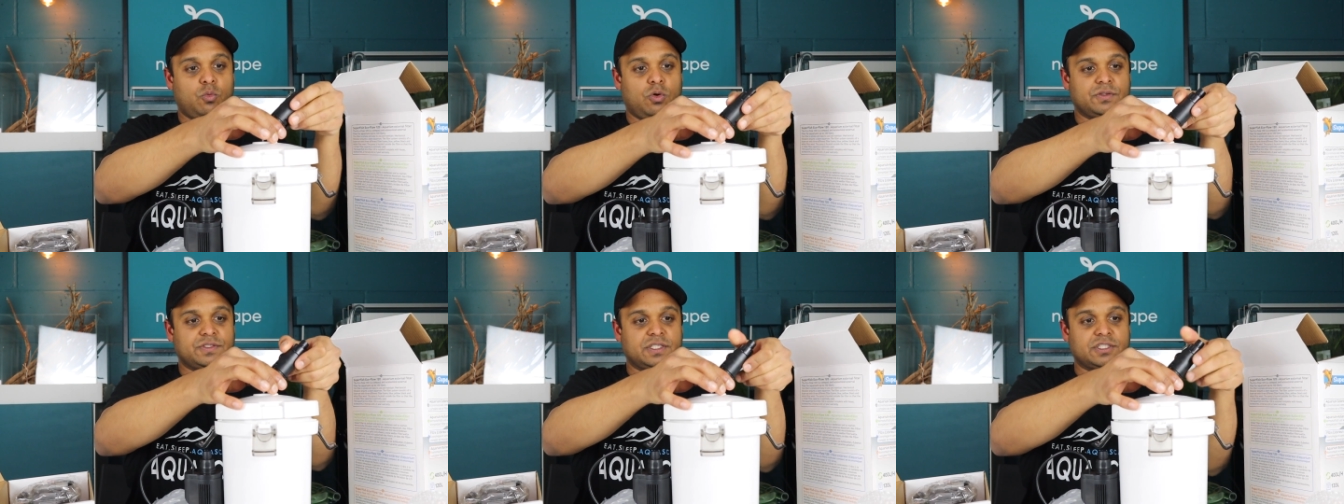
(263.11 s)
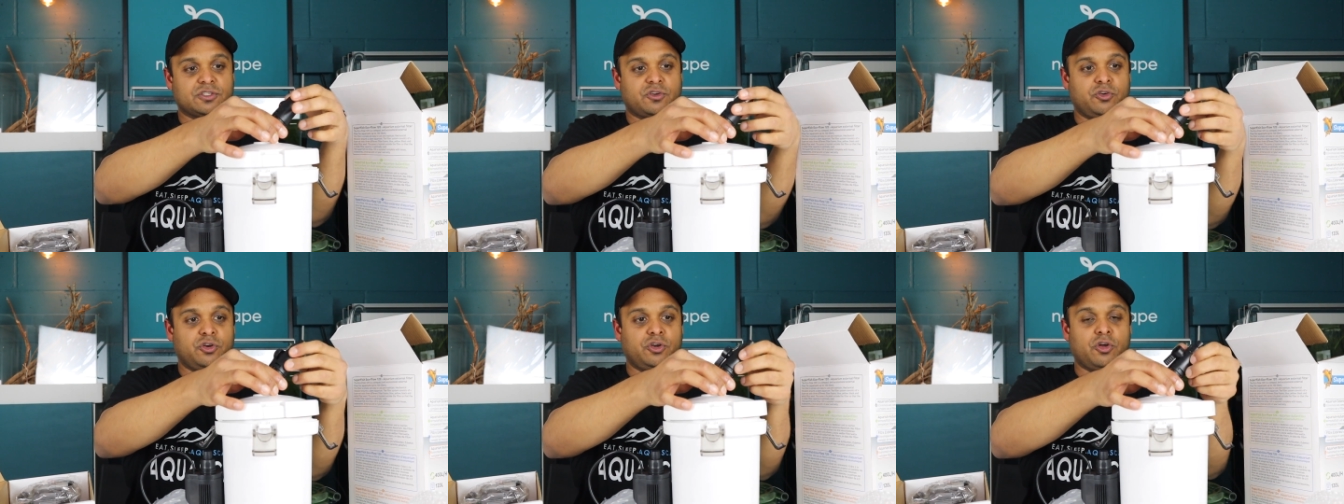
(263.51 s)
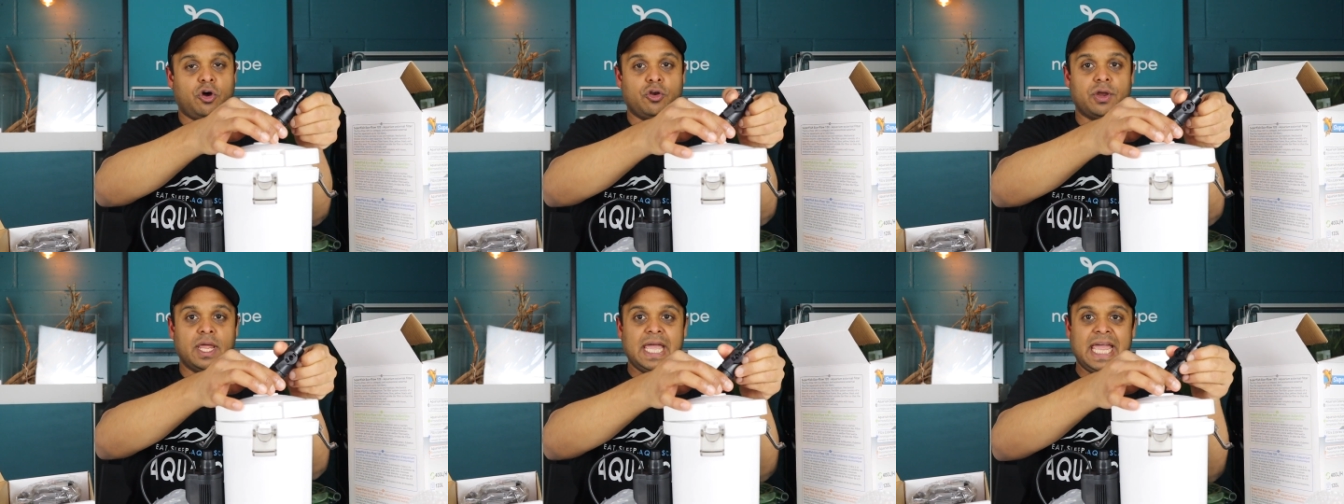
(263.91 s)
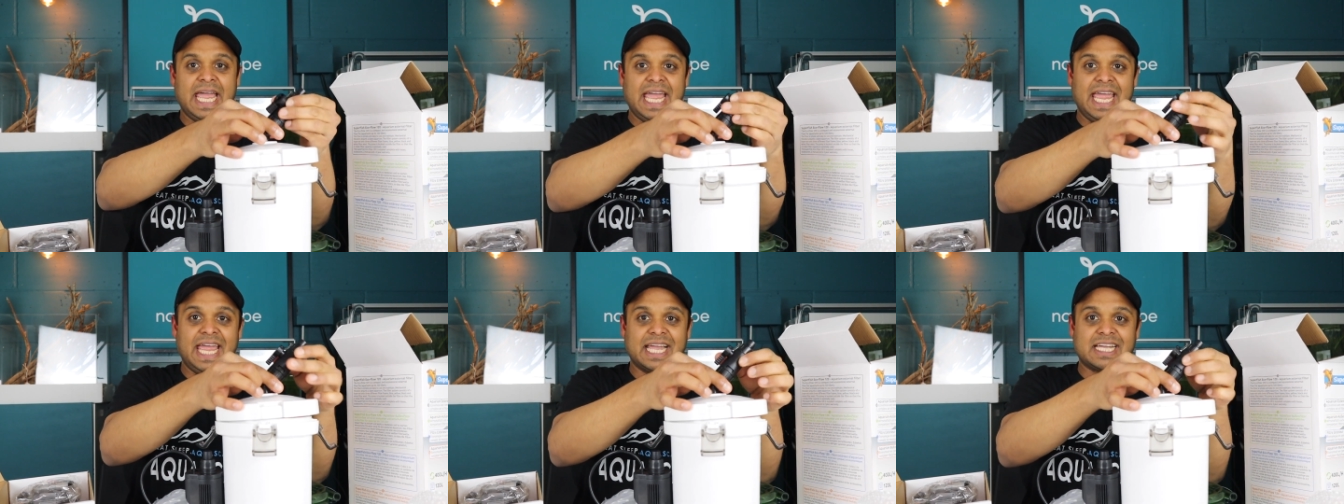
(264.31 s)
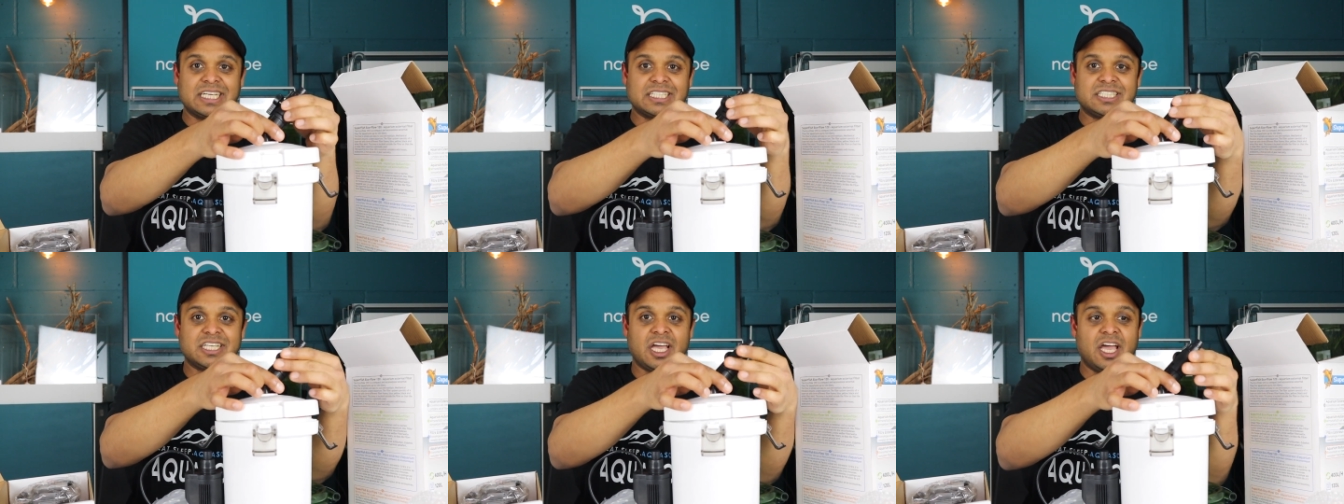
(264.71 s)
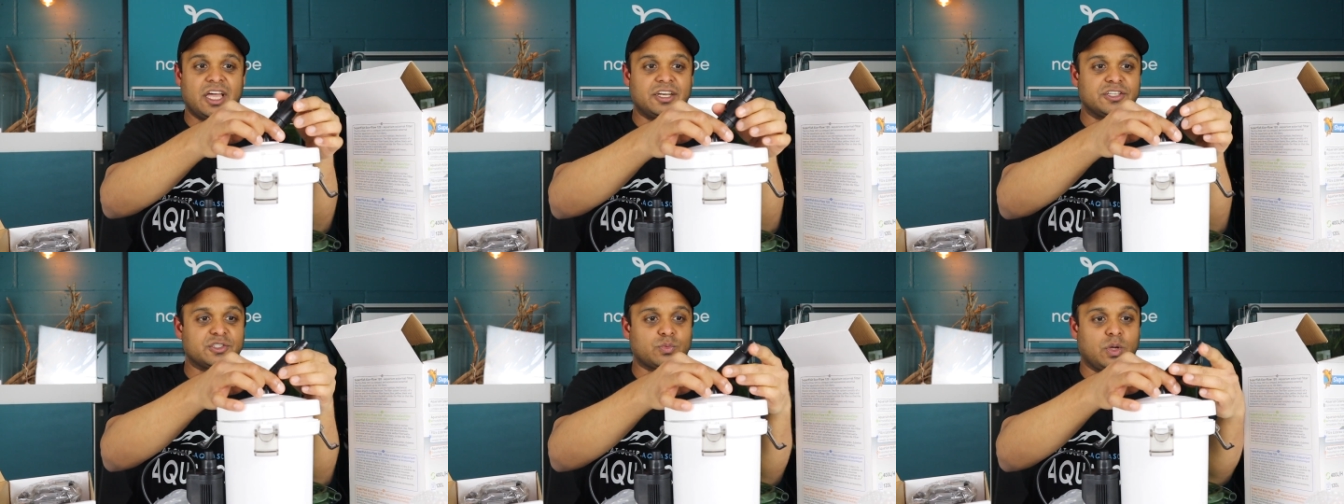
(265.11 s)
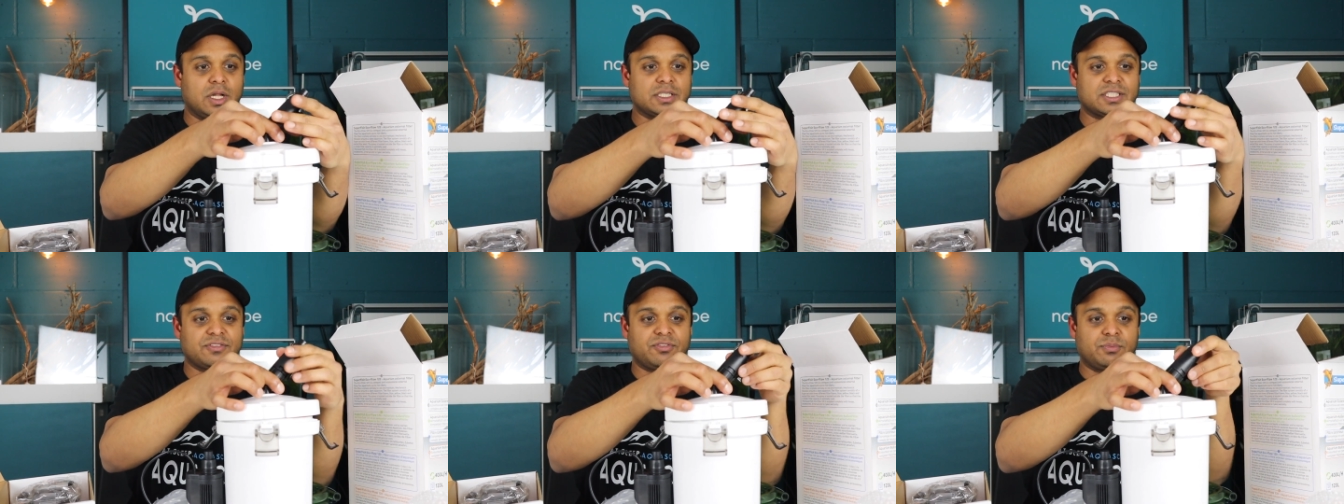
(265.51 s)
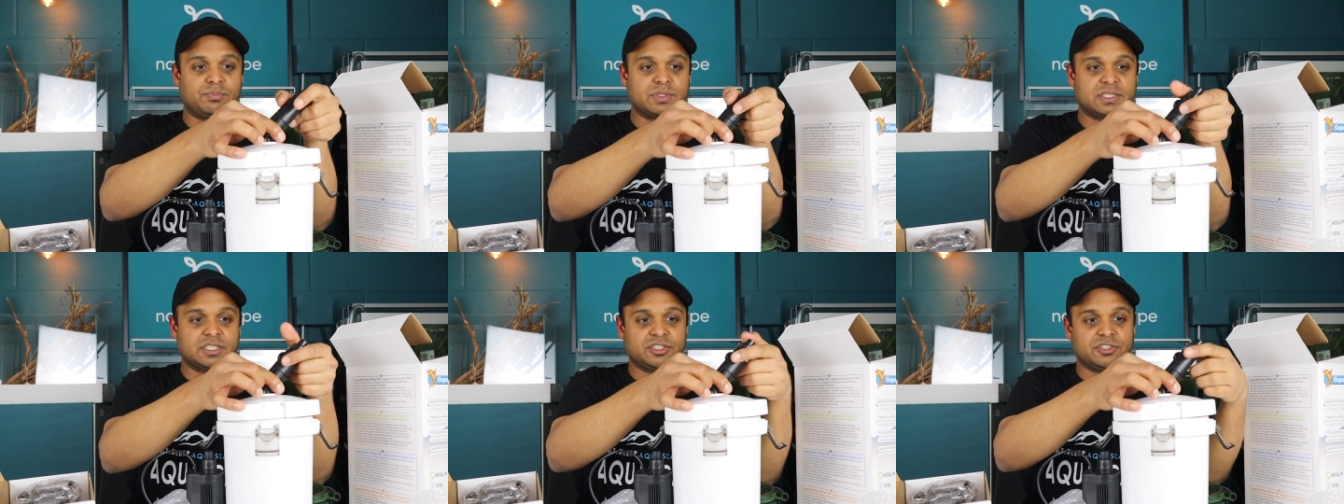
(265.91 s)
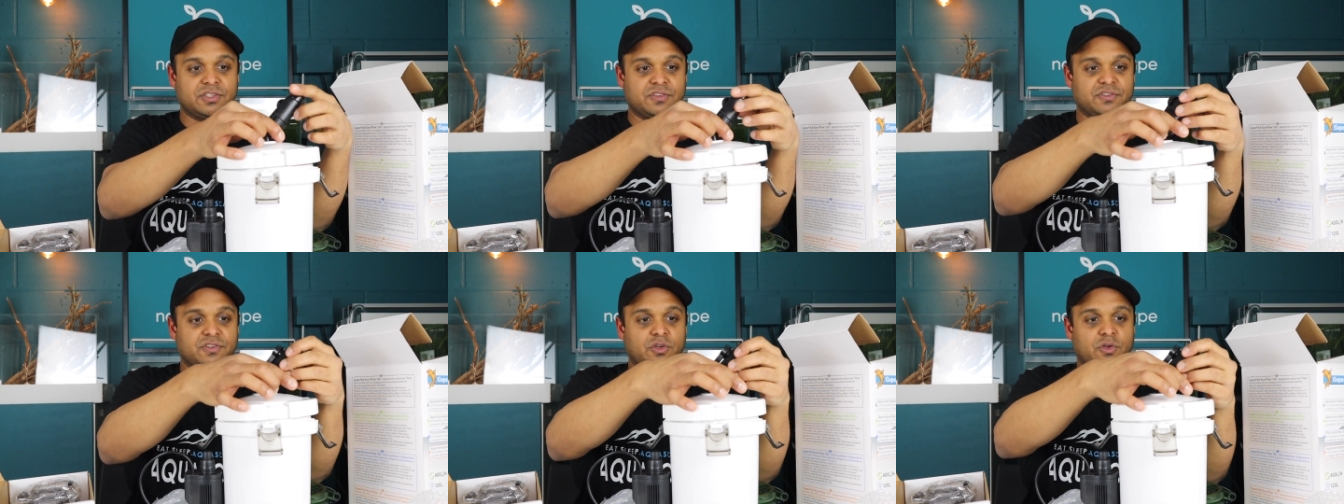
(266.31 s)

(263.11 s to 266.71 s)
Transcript: And once it's screwed on, it can turn as well, different positions.